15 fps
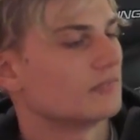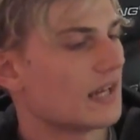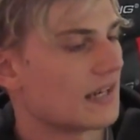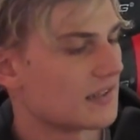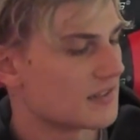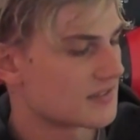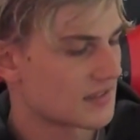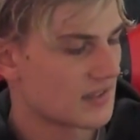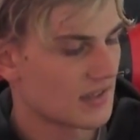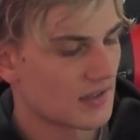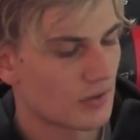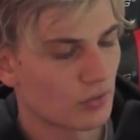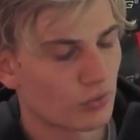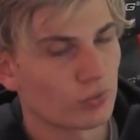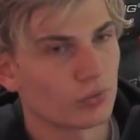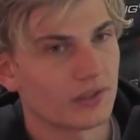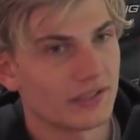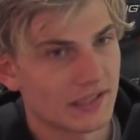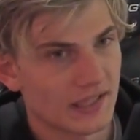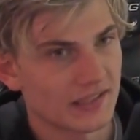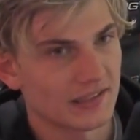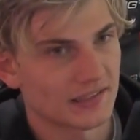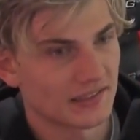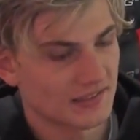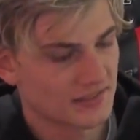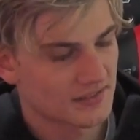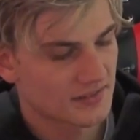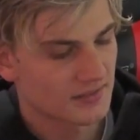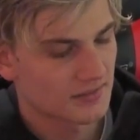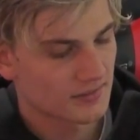That is ridiculous.
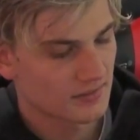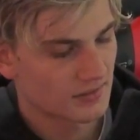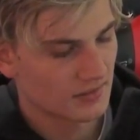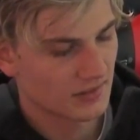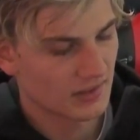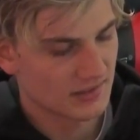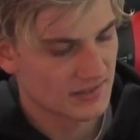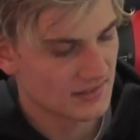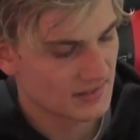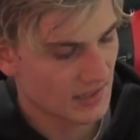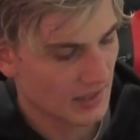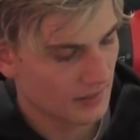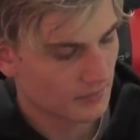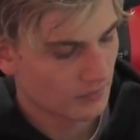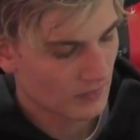It's insane.